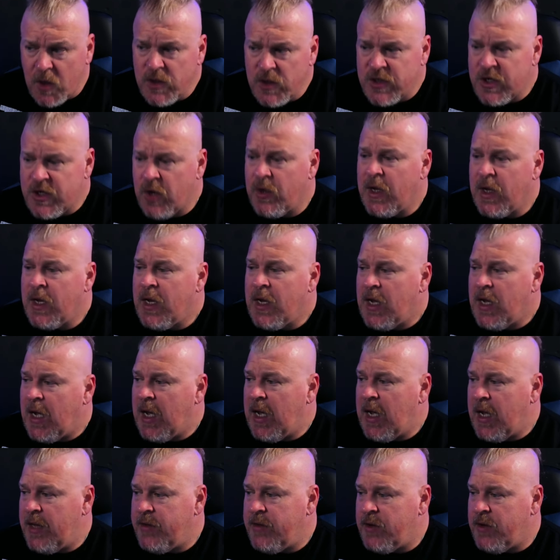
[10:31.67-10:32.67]
So
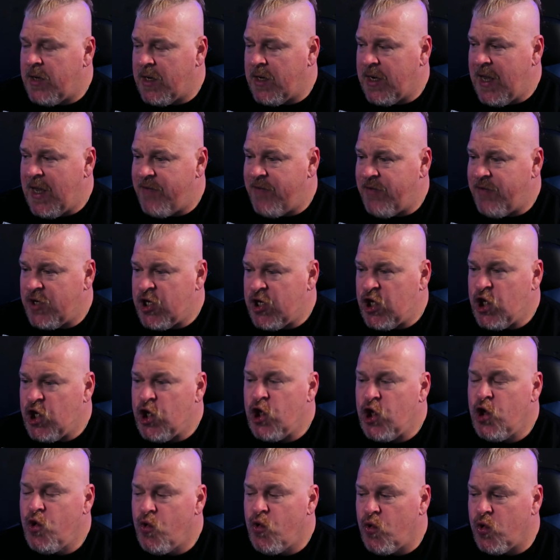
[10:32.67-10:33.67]
uh, they're not going to have a
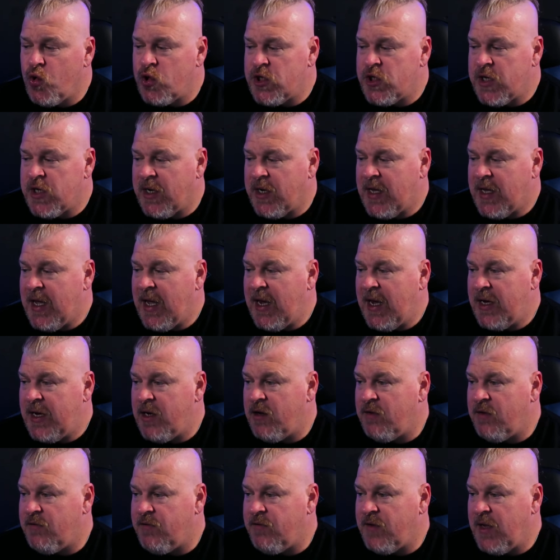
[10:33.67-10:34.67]
huge kind
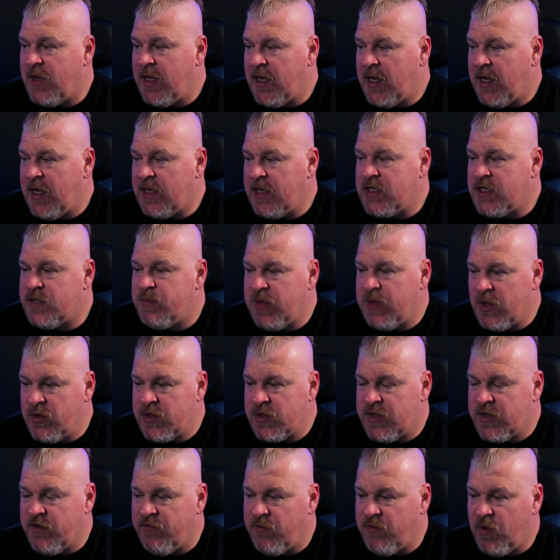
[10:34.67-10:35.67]
of uh,
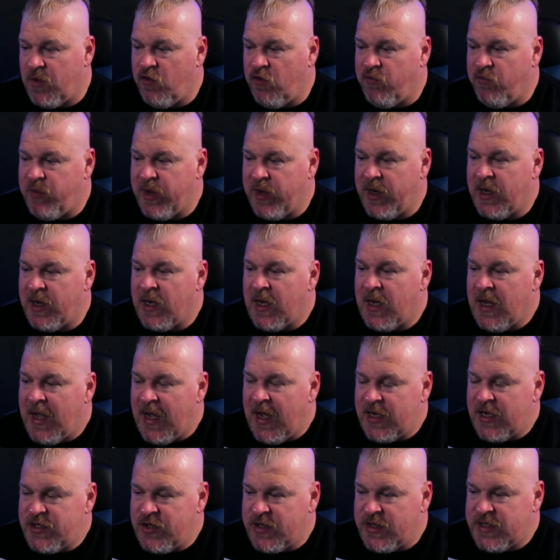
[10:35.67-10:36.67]
explosive move, but
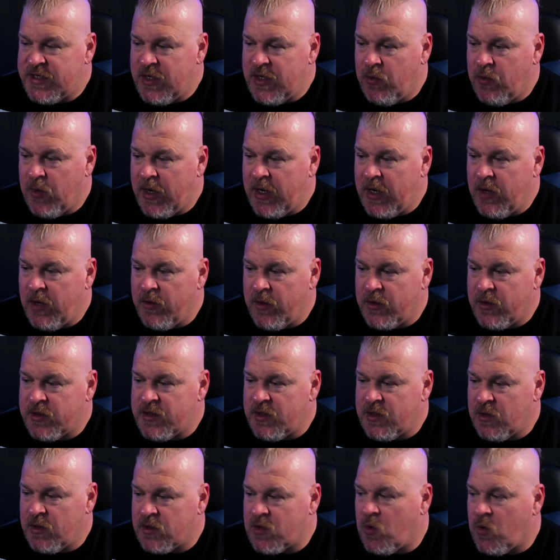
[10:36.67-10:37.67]
as you can see right here,
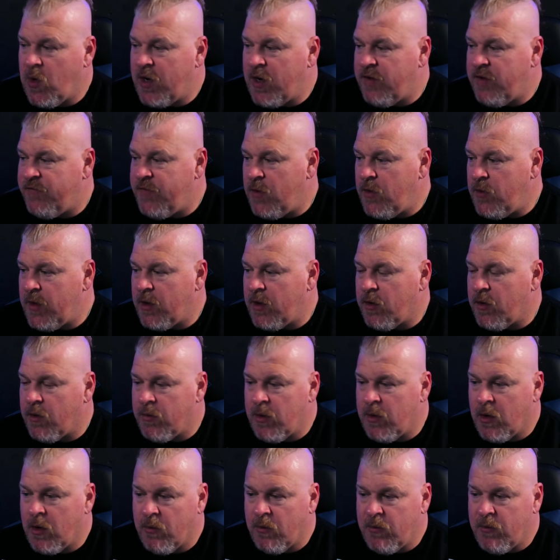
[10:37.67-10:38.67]
there's there's quite a few that are,
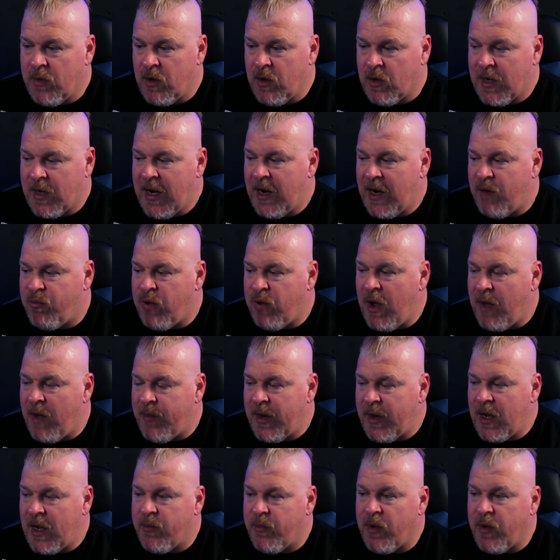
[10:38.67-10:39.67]
are, are kind of
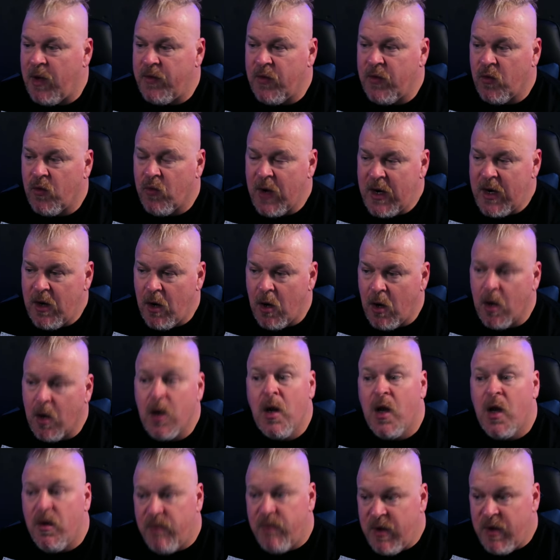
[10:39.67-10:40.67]
popping up on the radar.
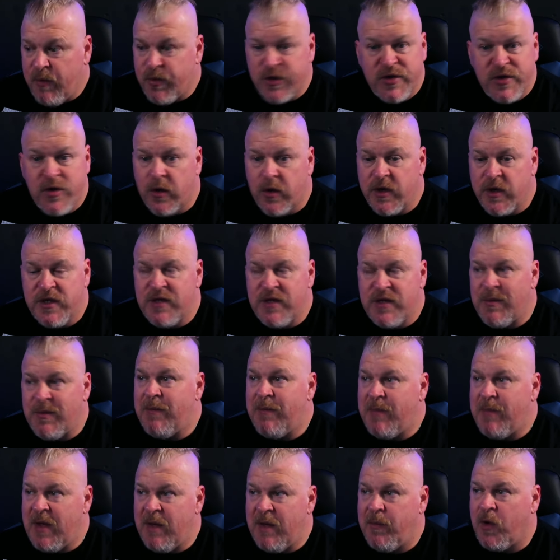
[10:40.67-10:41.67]
People are starting to
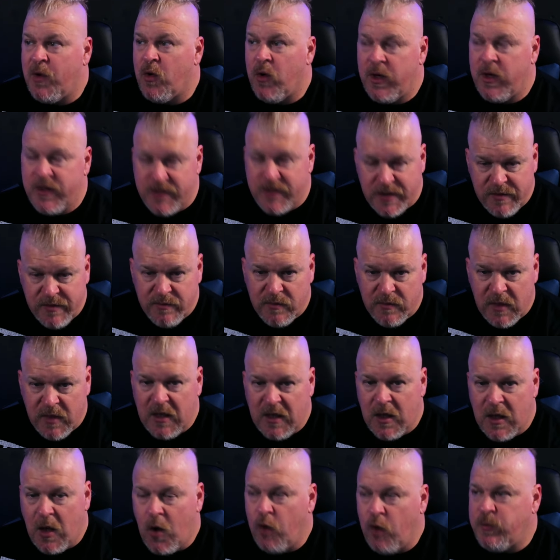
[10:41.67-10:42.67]
make meme coins
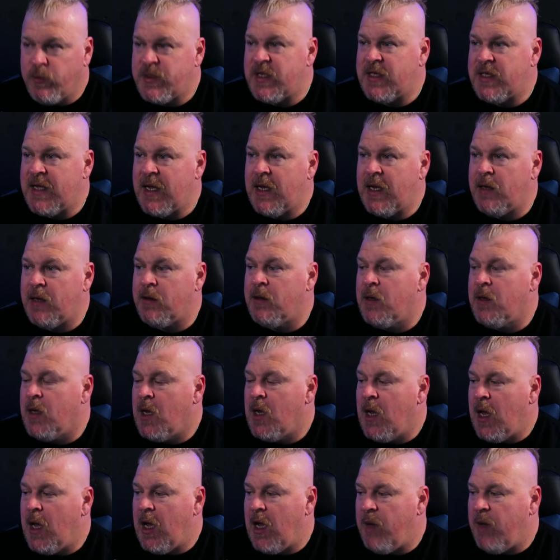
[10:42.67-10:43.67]
in the hopes that they can
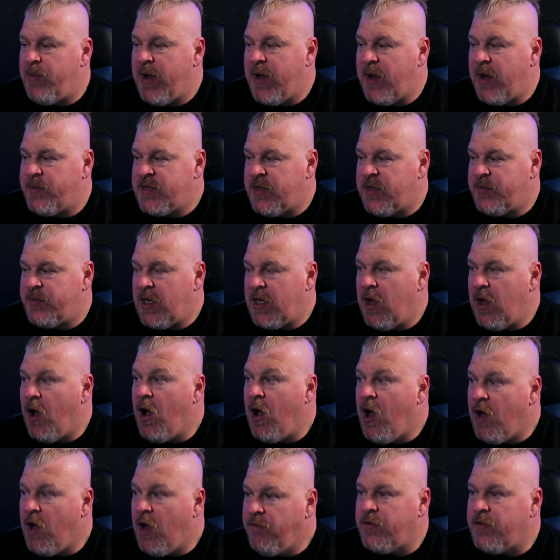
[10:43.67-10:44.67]
uh, pop something
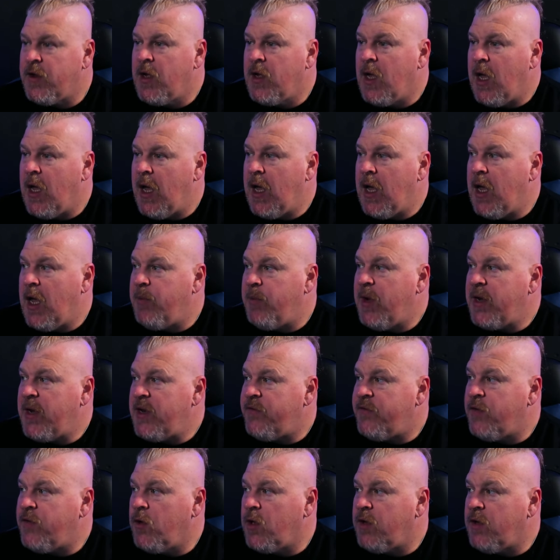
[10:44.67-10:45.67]
off. Uh,
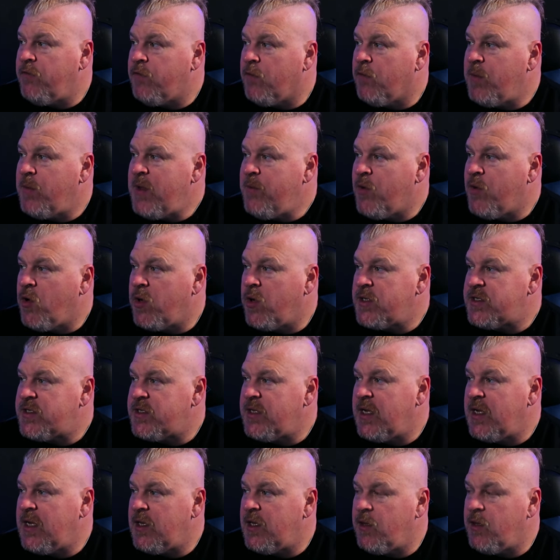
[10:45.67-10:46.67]
but if you're looking for meme coins,
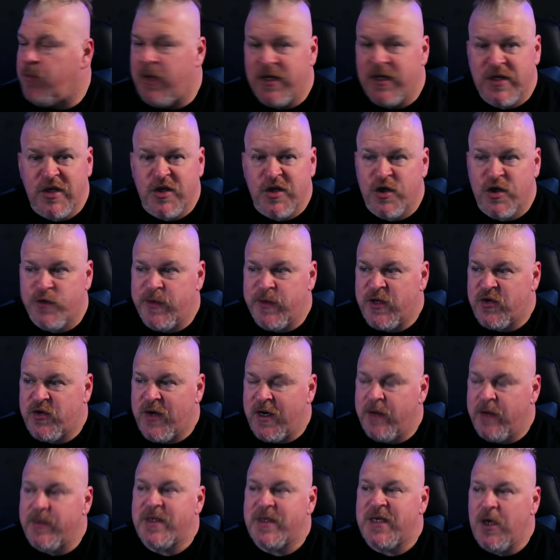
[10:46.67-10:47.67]
then the place that you should be
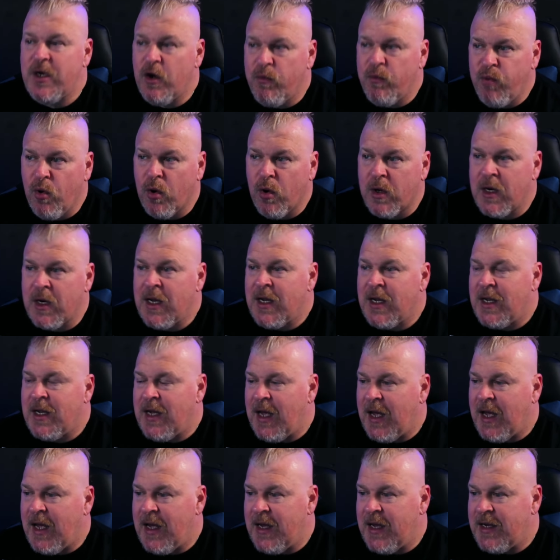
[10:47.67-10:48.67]
trading them,
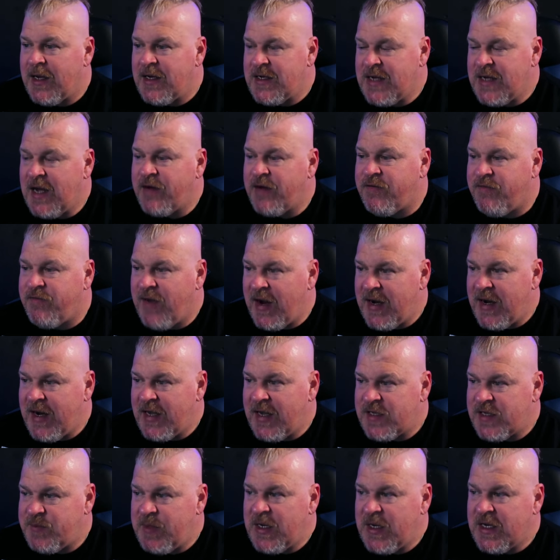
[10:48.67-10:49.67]

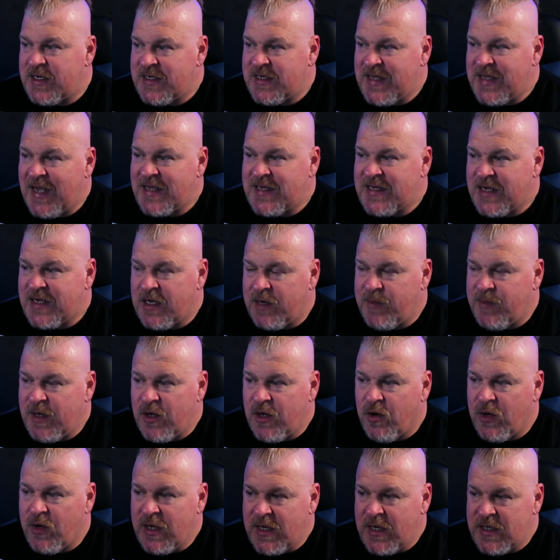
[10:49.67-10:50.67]
Terraport.finance, uh, because that's going to be
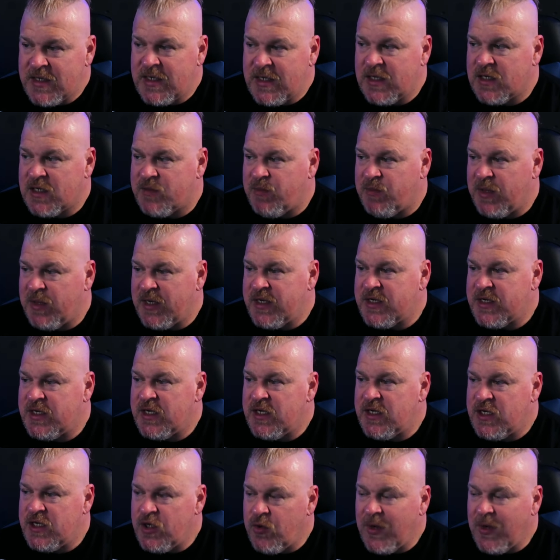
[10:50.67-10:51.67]
your easiest place
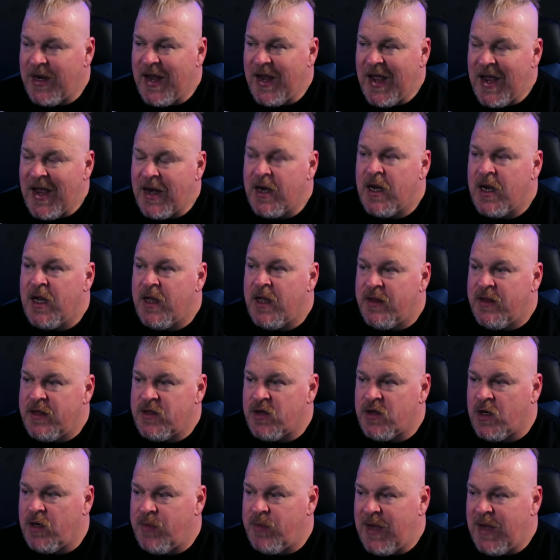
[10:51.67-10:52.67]
to do it. And
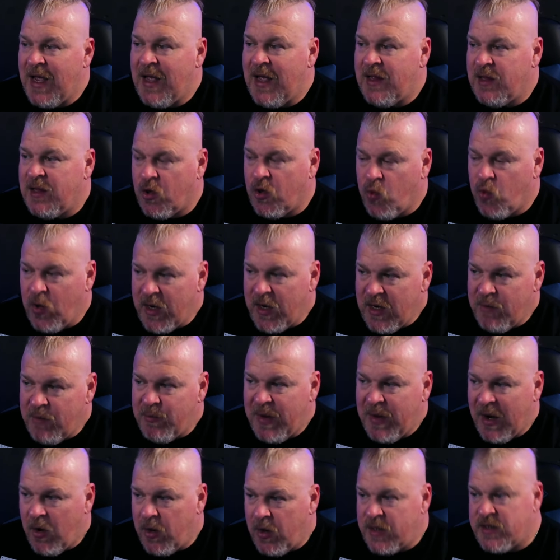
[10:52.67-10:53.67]
these are going to be liquidity
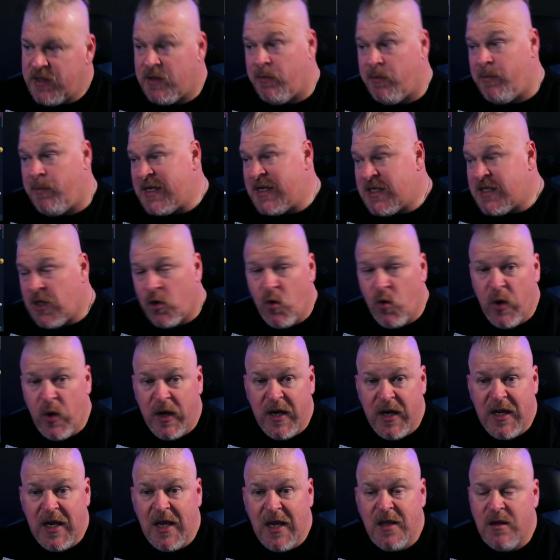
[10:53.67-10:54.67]
pairings, the best
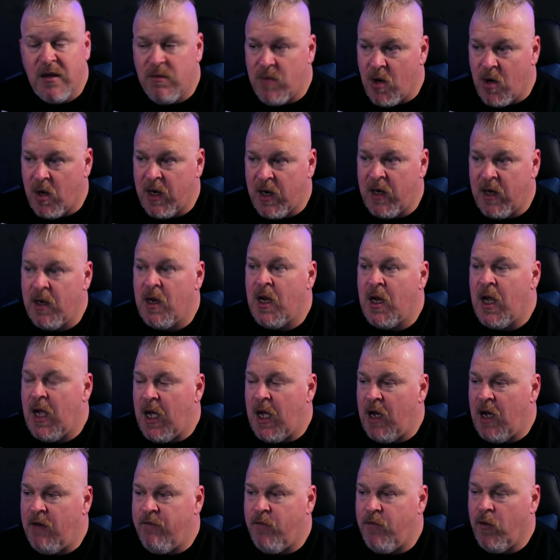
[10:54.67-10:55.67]
liquidity in the market
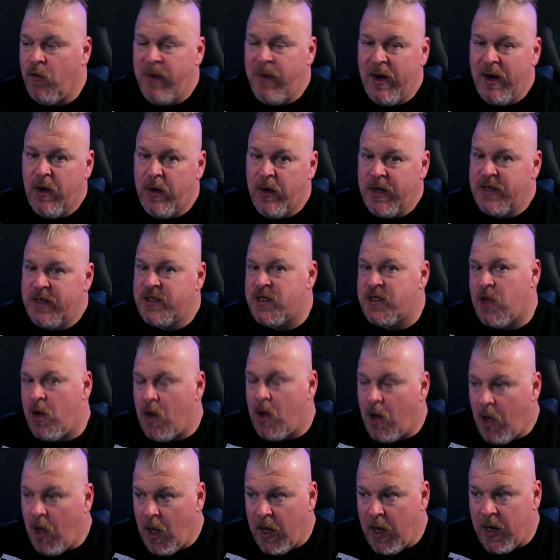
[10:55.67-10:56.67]
uh, for pairings
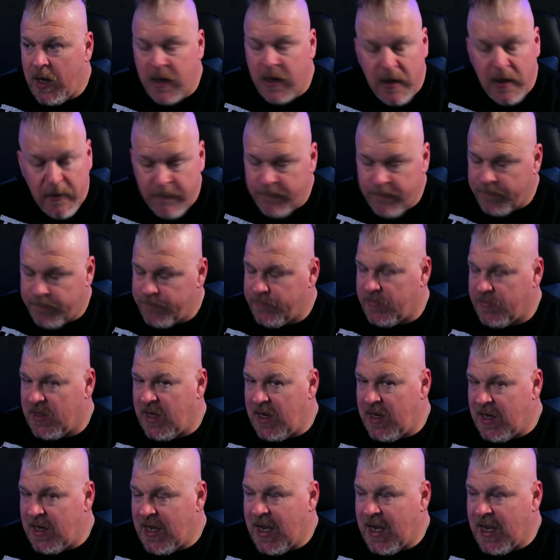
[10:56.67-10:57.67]
on
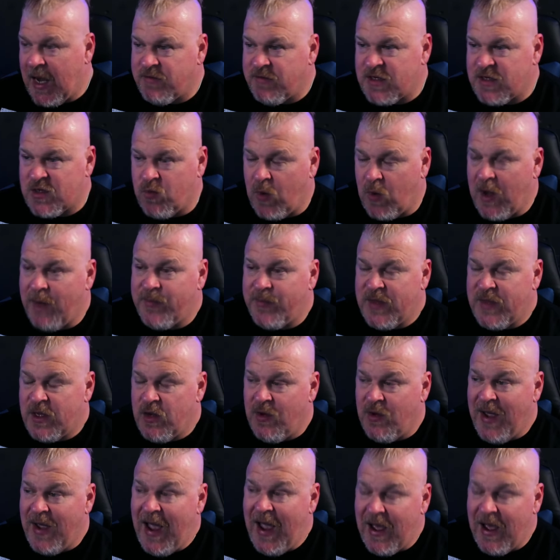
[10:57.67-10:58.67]
any kind of swap that
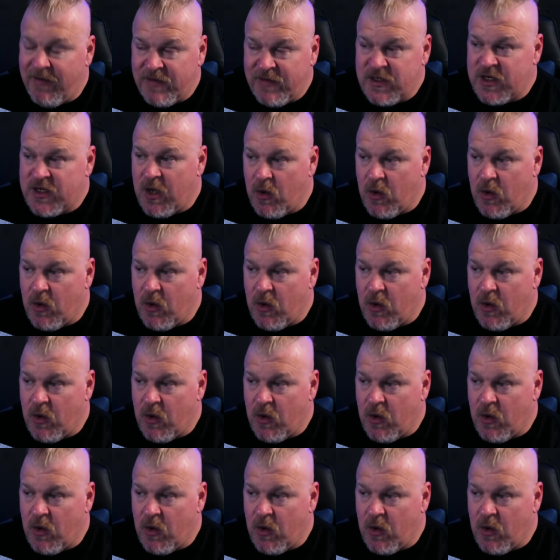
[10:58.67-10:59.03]
you have. So